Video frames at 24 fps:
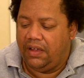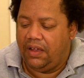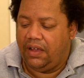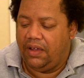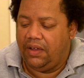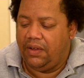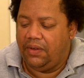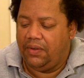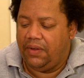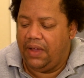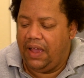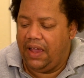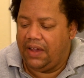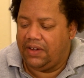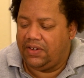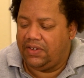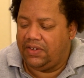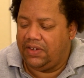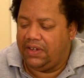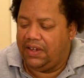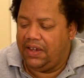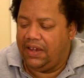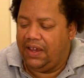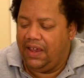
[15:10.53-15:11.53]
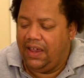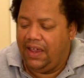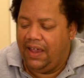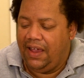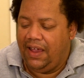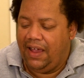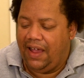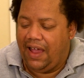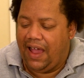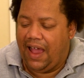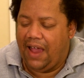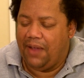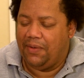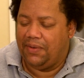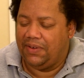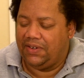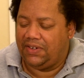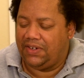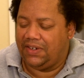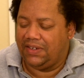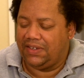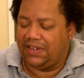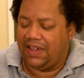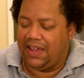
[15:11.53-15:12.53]
Oh, actually, I
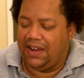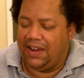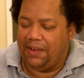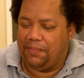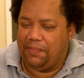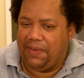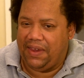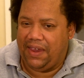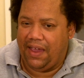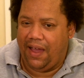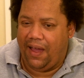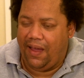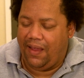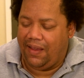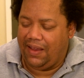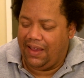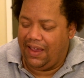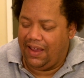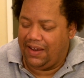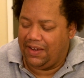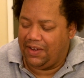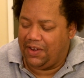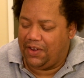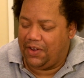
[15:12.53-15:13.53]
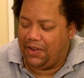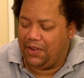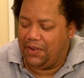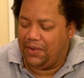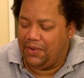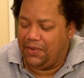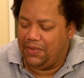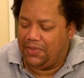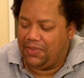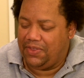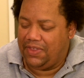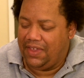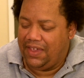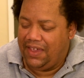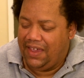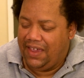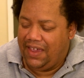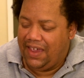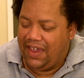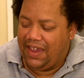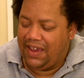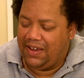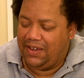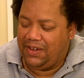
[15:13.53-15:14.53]
was just going to be all uncouth
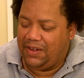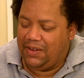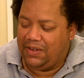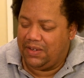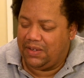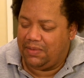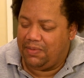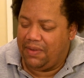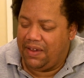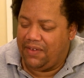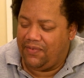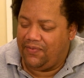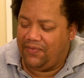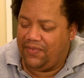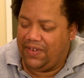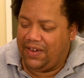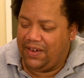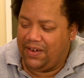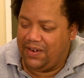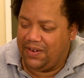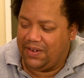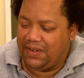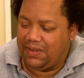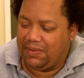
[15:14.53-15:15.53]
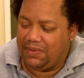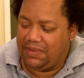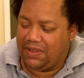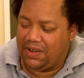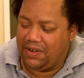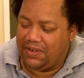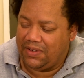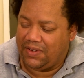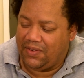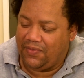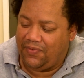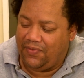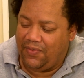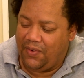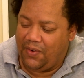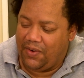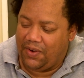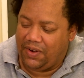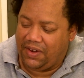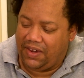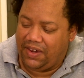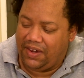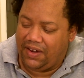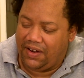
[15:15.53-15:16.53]
and use my fingers, but there's a
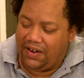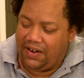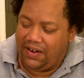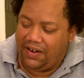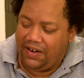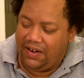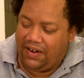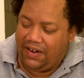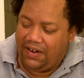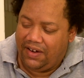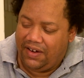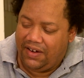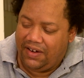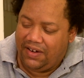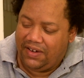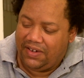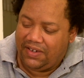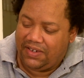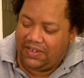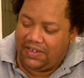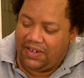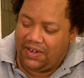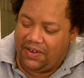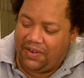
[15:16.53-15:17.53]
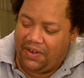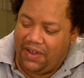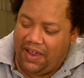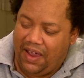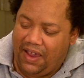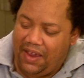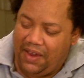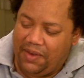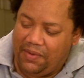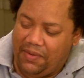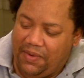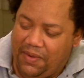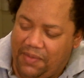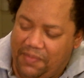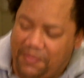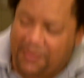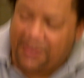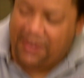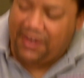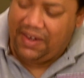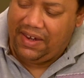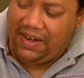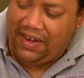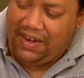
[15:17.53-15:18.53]
fork here. So I will
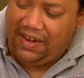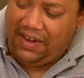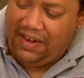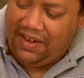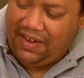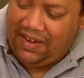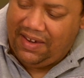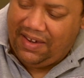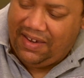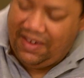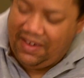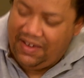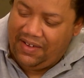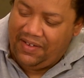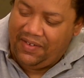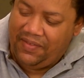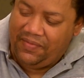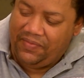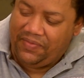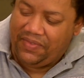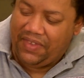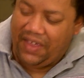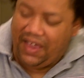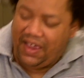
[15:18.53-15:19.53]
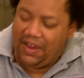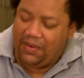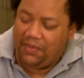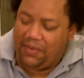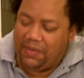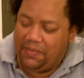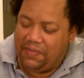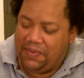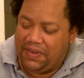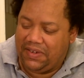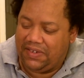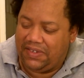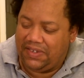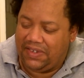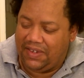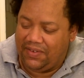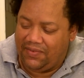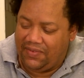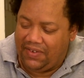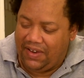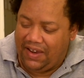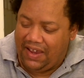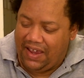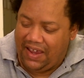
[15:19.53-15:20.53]
be
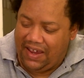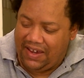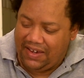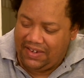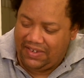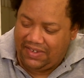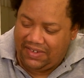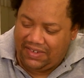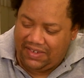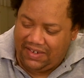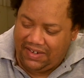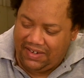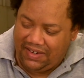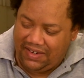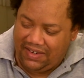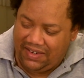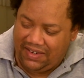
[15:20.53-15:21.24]
civilized.